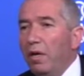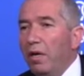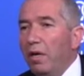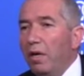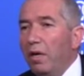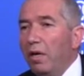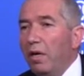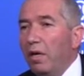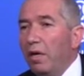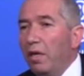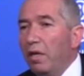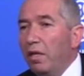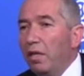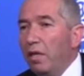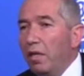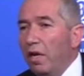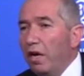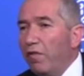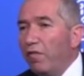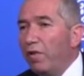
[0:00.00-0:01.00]
uh,
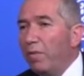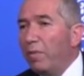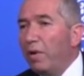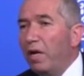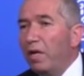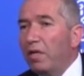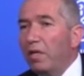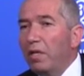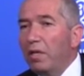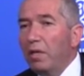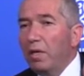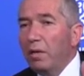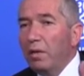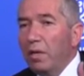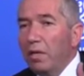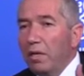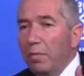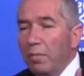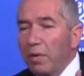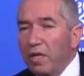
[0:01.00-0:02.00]
the government,
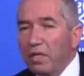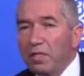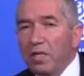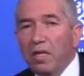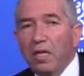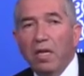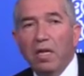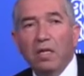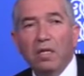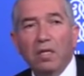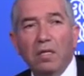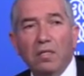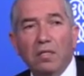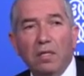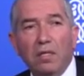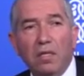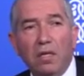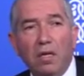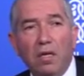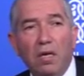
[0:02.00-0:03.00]
the, the president,
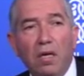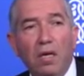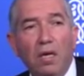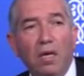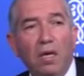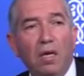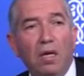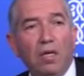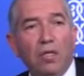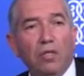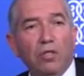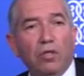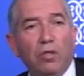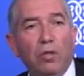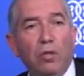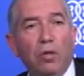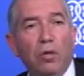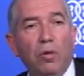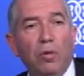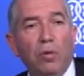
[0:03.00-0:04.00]
etc.
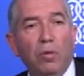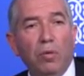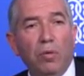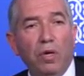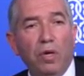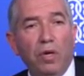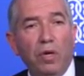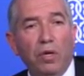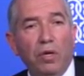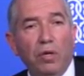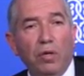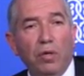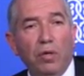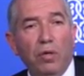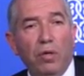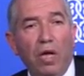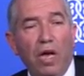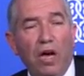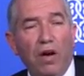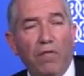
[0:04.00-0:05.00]
So we
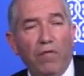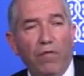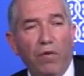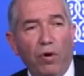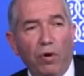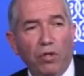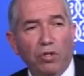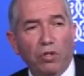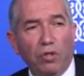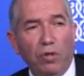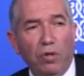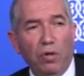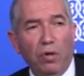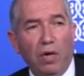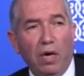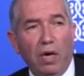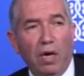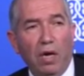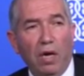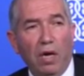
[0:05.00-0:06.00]
have
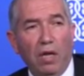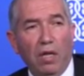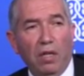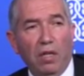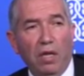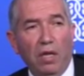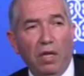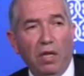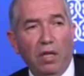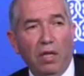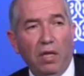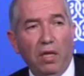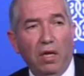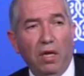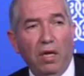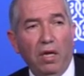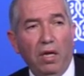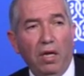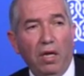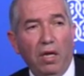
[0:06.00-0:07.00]
also uh, the,
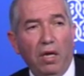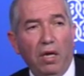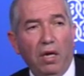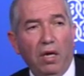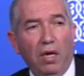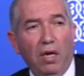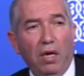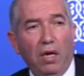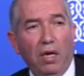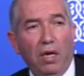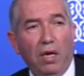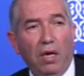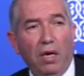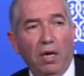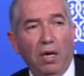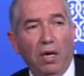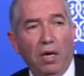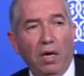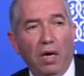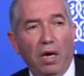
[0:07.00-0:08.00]
the
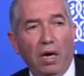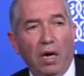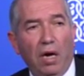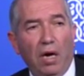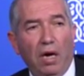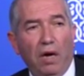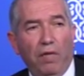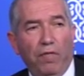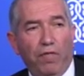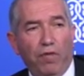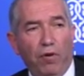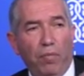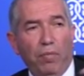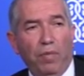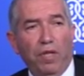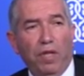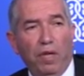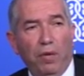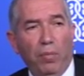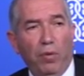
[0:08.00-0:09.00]
uh,
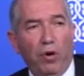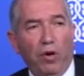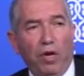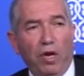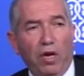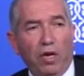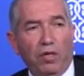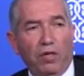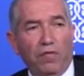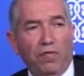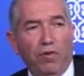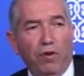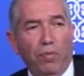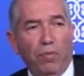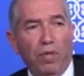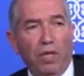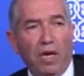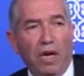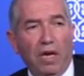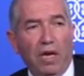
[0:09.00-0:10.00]
from the boycott
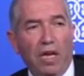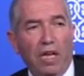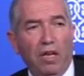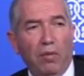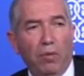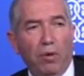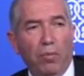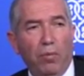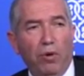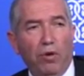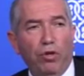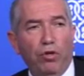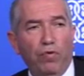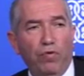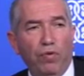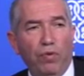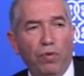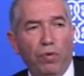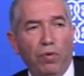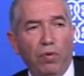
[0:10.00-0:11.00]
from the academic point
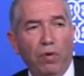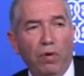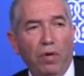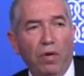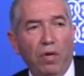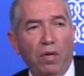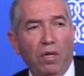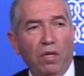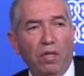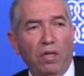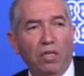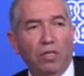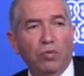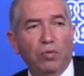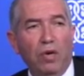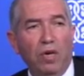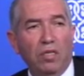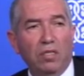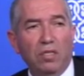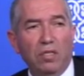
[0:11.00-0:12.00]
of view, this
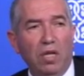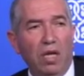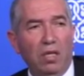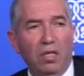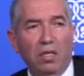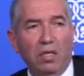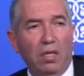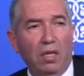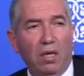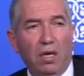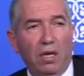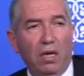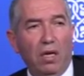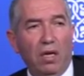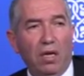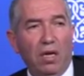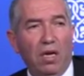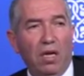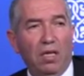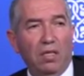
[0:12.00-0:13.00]
was not
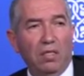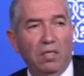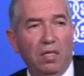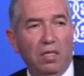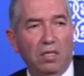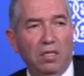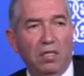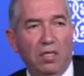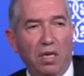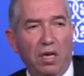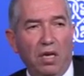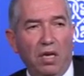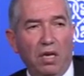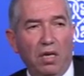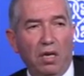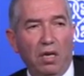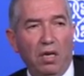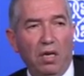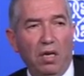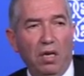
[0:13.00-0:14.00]
raised this
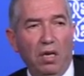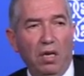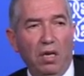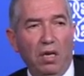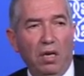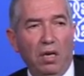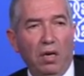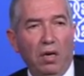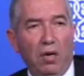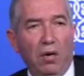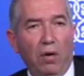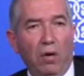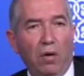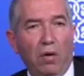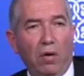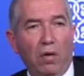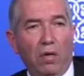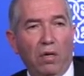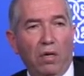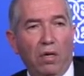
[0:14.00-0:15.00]
year
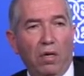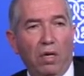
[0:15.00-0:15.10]
or